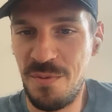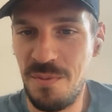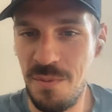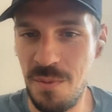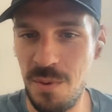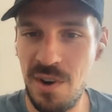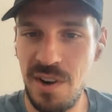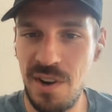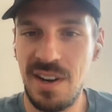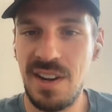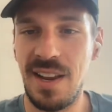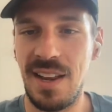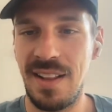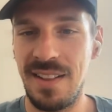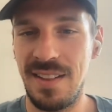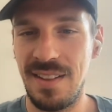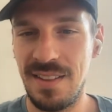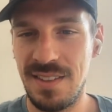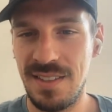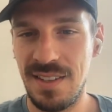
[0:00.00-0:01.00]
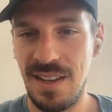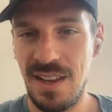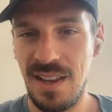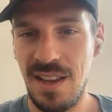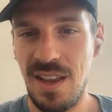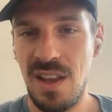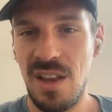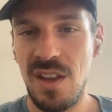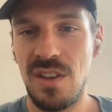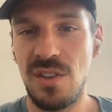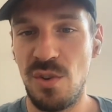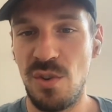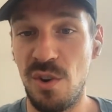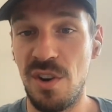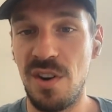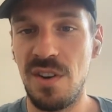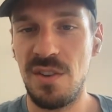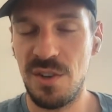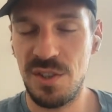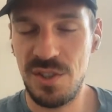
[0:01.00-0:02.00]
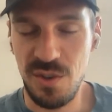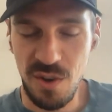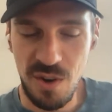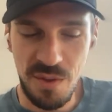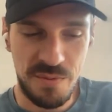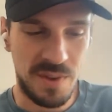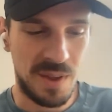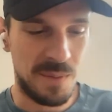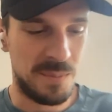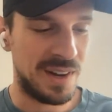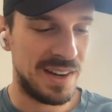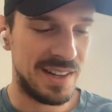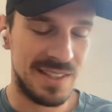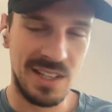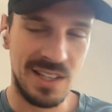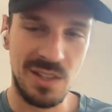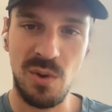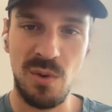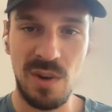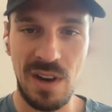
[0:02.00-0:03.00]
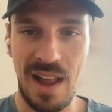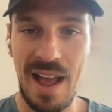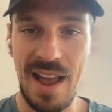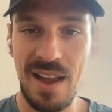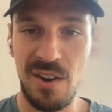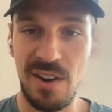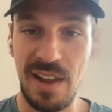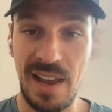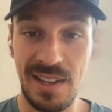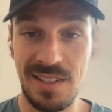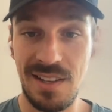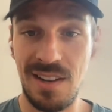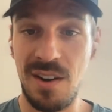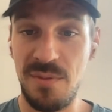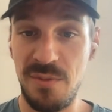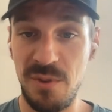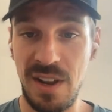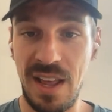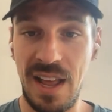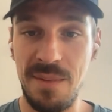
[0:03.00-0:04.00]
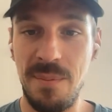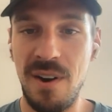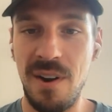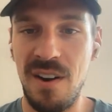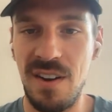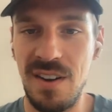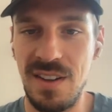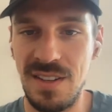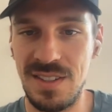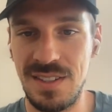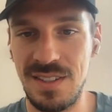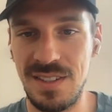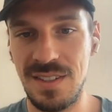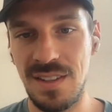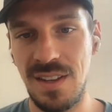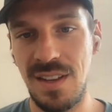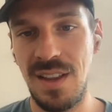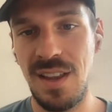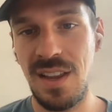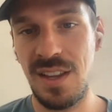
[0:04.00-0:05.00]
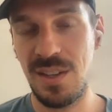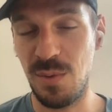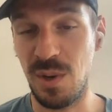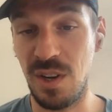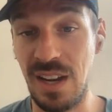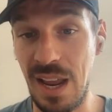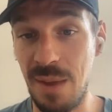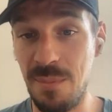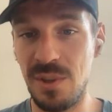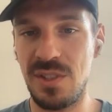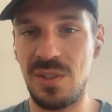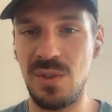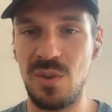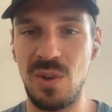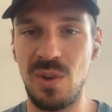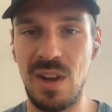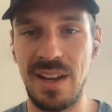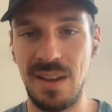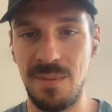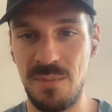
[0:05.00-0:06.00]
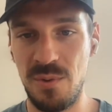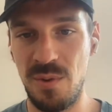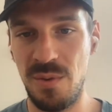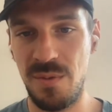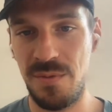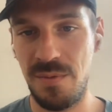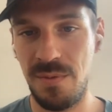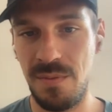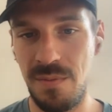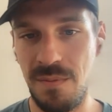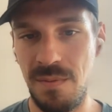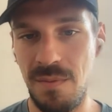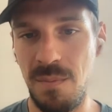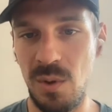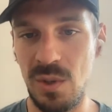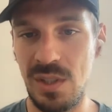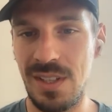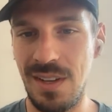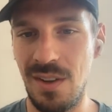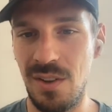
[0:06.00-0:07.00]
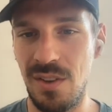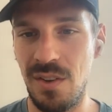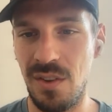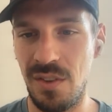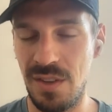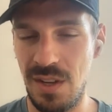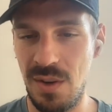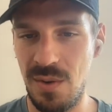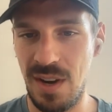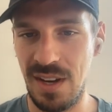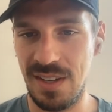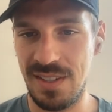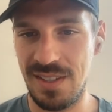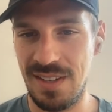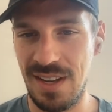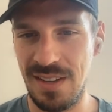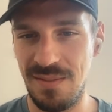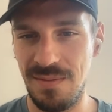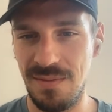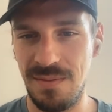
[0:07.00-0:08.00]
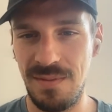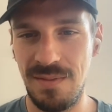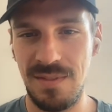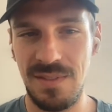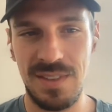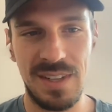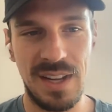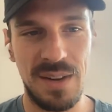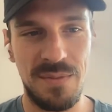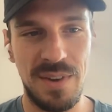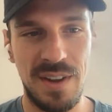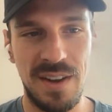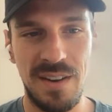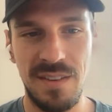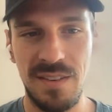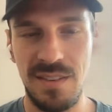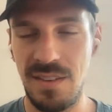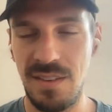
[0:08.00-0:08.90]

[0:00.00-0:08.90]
work, and your sort of ability to rely on Axelar for that part is what enables you to like improve mostly on the UX. Is that fair?